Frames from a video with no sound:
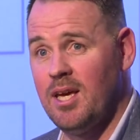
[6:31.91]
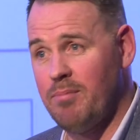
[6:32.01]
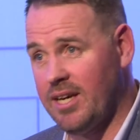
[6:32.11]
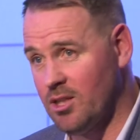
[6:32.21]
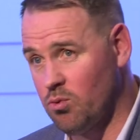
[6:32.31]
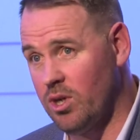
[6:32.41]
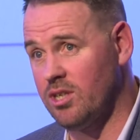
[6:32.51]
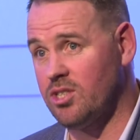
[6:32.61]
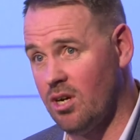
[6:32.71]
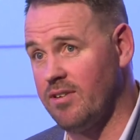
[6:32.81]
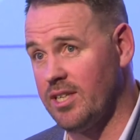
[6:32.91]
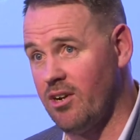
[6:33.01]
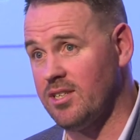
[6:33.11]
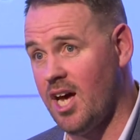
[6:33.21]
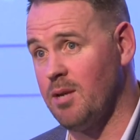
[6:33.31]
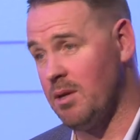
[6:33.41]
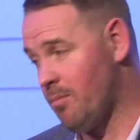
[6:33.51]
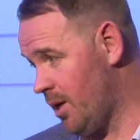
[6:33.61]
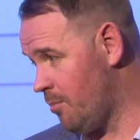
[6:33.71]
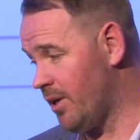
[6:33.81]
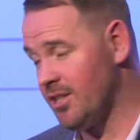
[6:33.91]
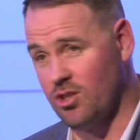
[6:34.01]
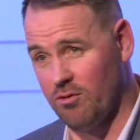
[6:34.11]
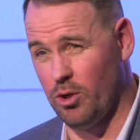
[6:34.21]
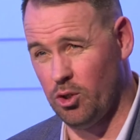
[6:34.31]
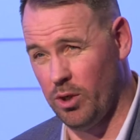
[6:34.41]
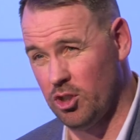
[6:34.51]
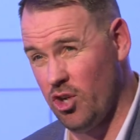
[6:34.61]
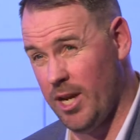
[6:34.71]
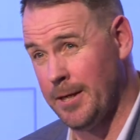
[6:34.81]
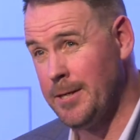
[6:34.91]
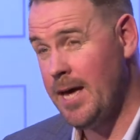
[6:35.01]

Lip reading: because we're serving their autonomy by the stuff we're doing in training.